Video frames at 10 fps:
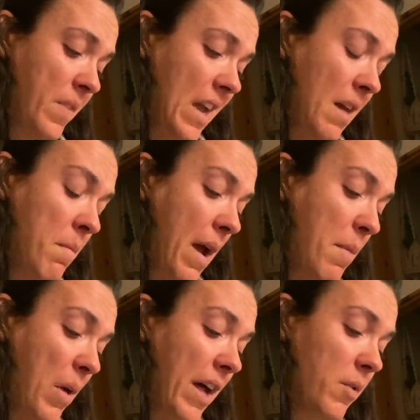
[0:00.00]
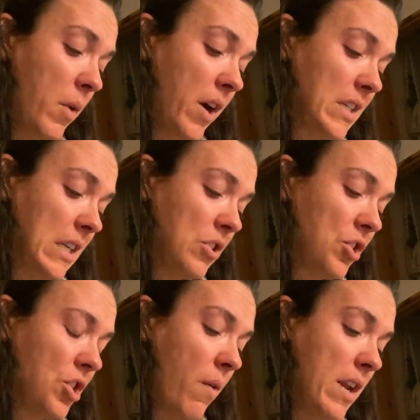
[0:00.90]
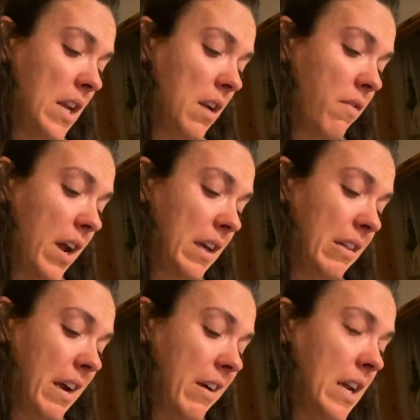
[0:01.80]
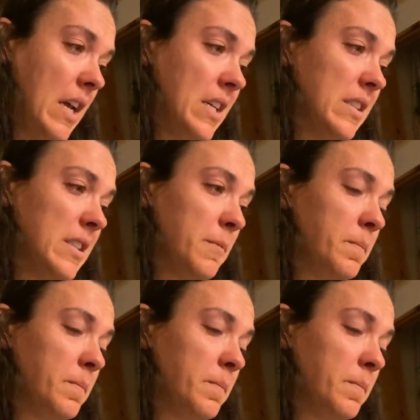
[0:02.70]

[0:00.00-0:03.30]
And my blood work didn't show any irregularities.